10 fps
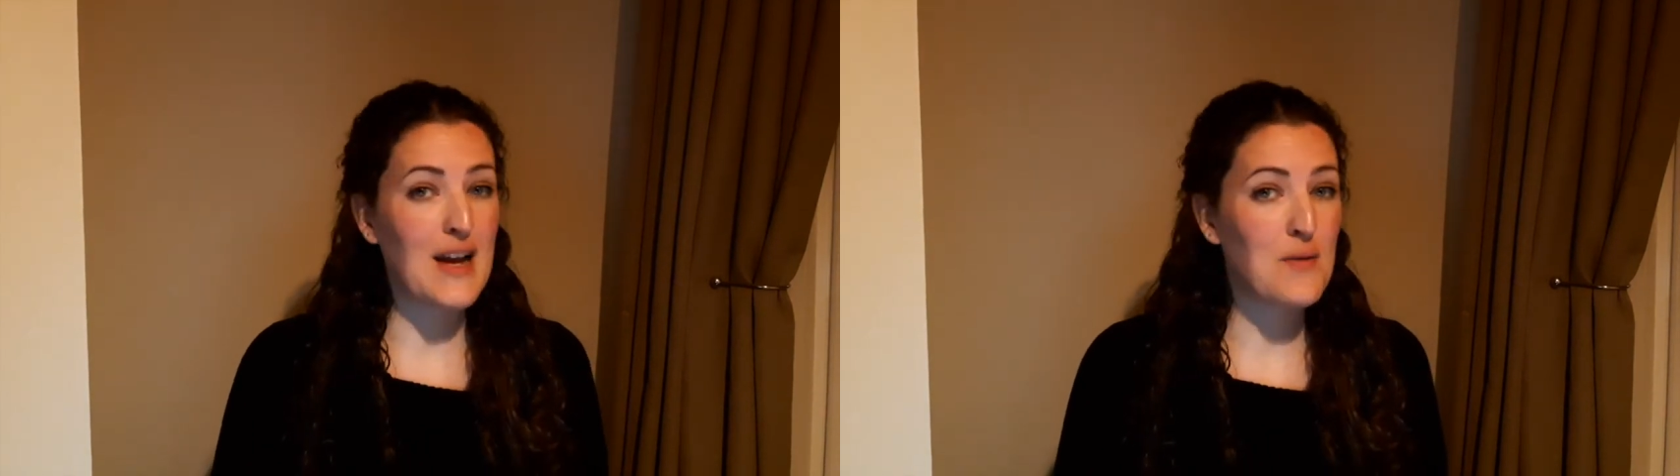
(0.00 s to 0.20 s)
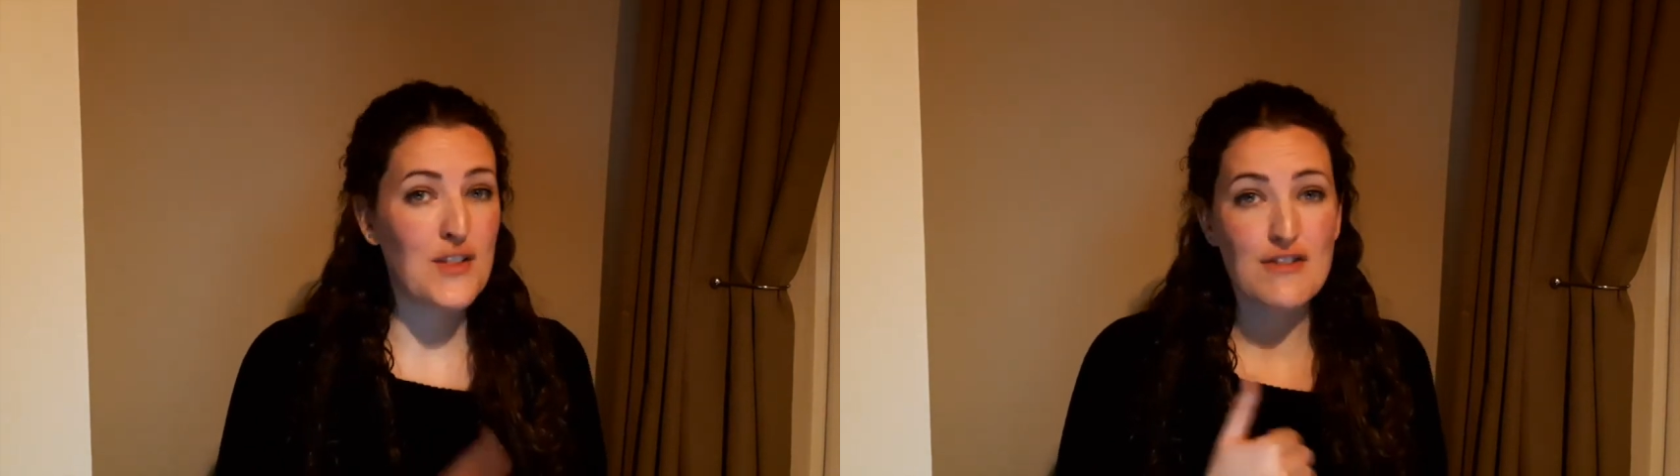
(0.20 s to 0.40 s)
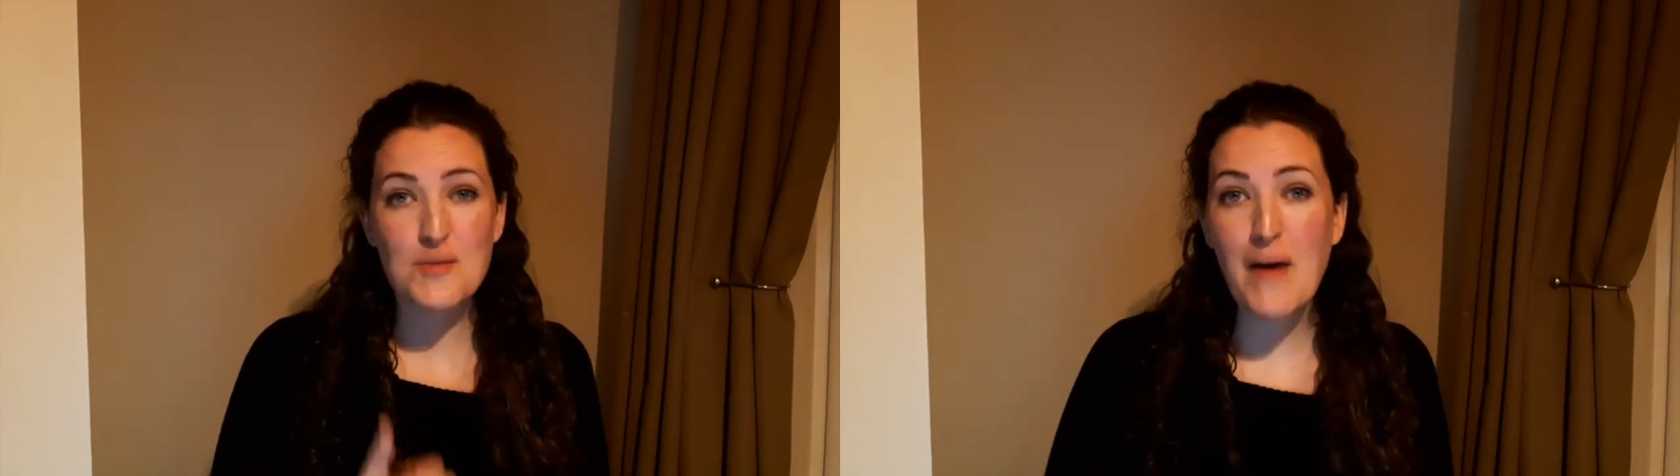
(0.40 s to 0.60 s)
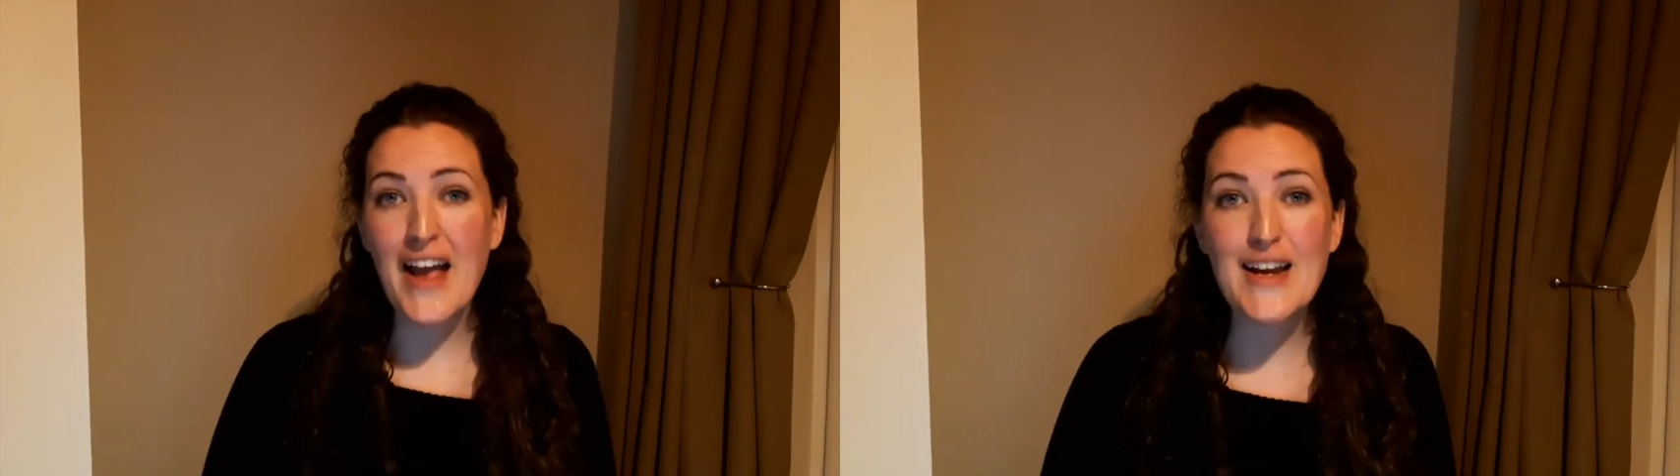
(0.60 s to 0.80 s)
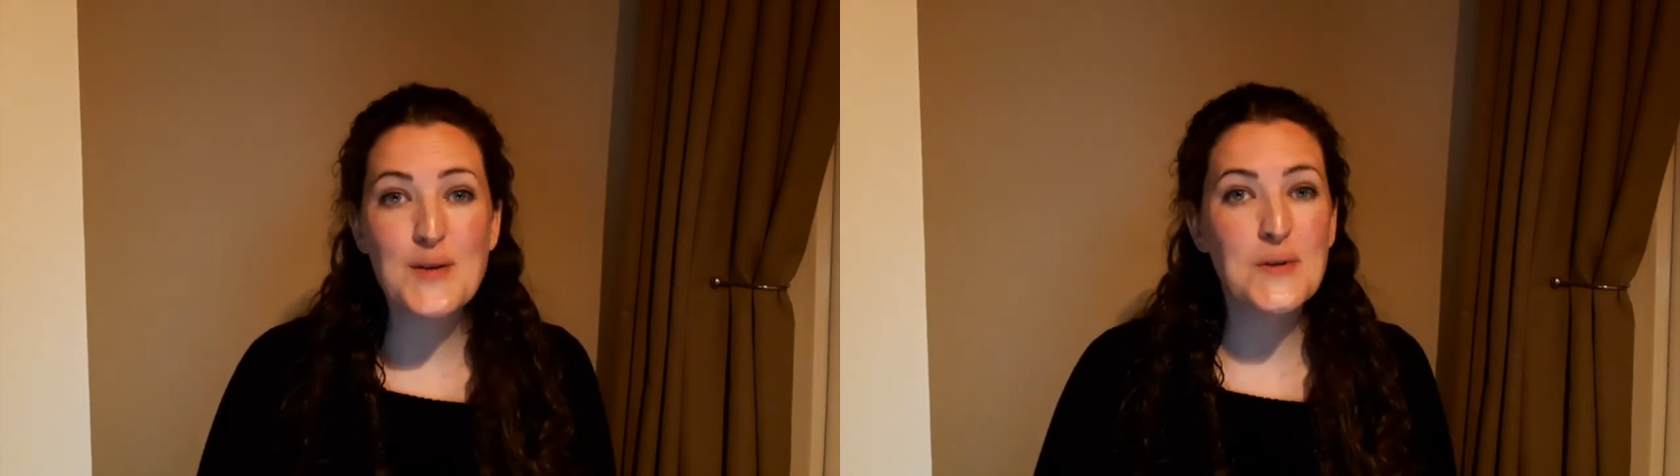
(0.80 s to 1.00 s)
whether it's
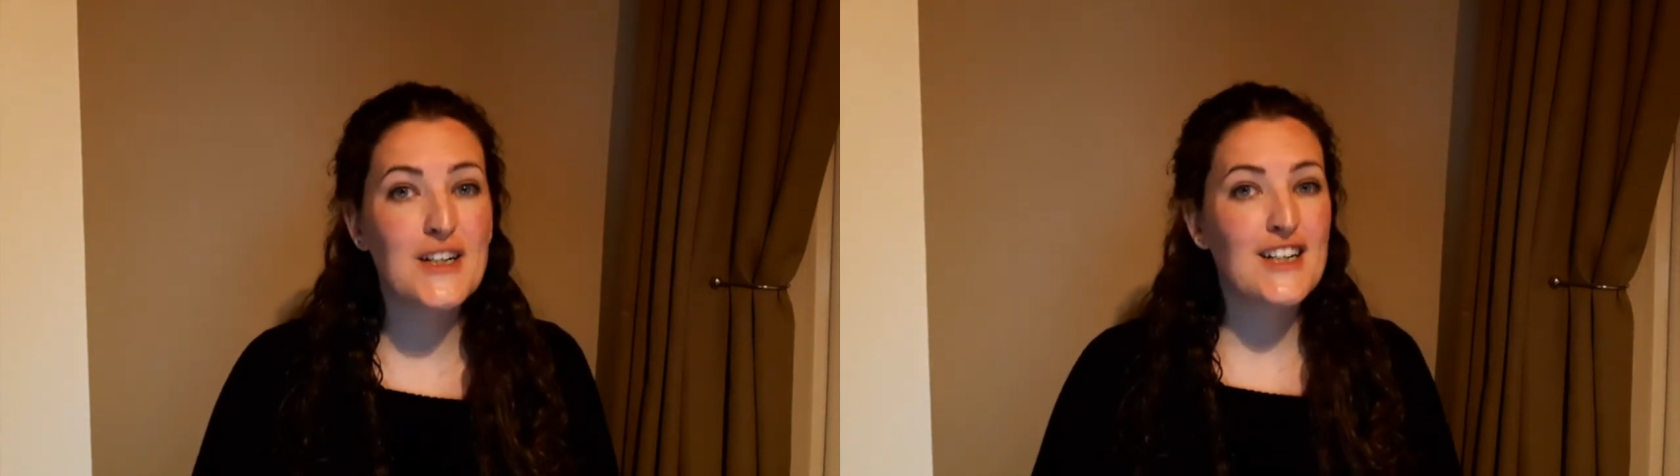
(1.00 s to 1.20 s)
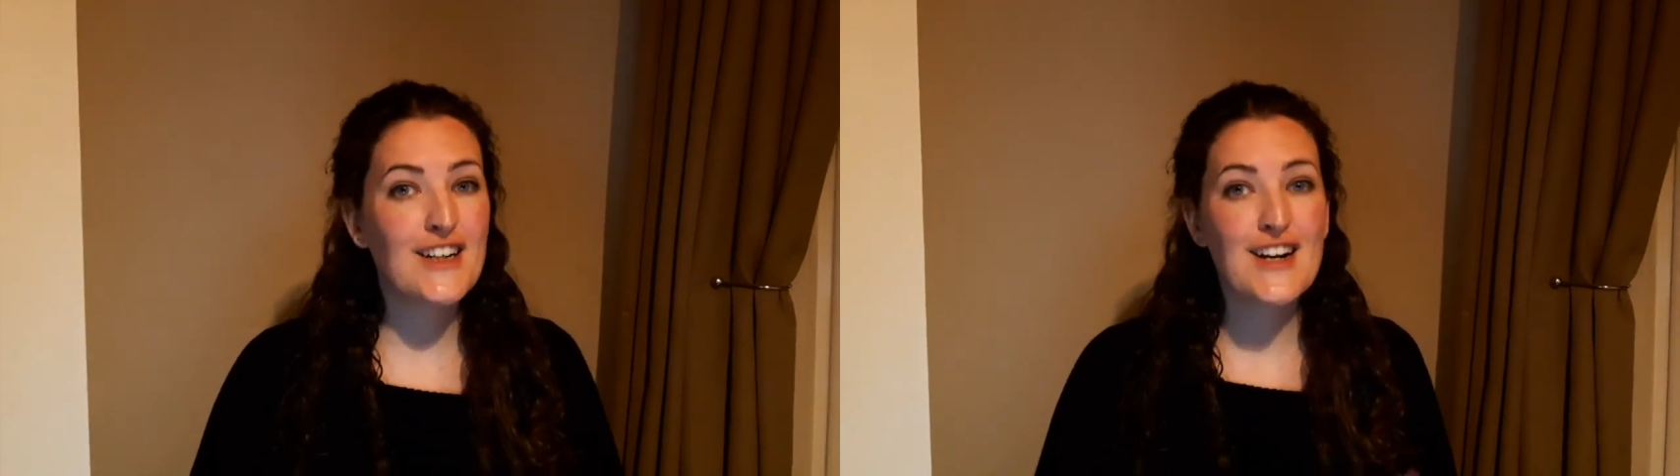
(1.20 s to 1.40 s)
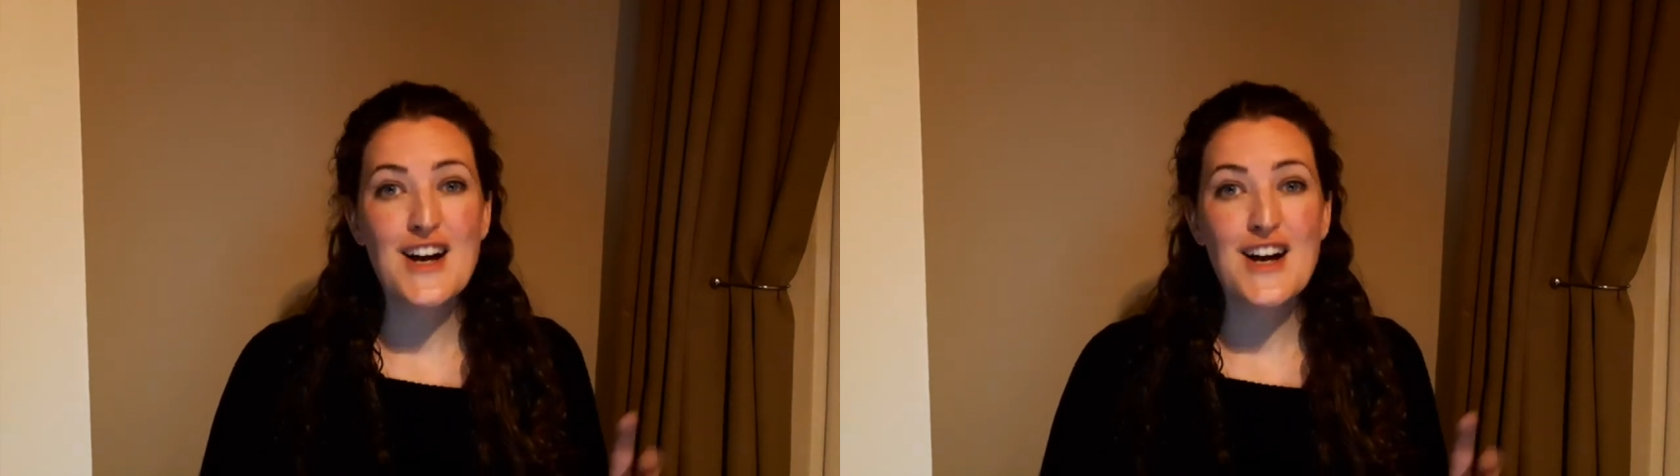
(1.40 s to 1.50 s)
paid work,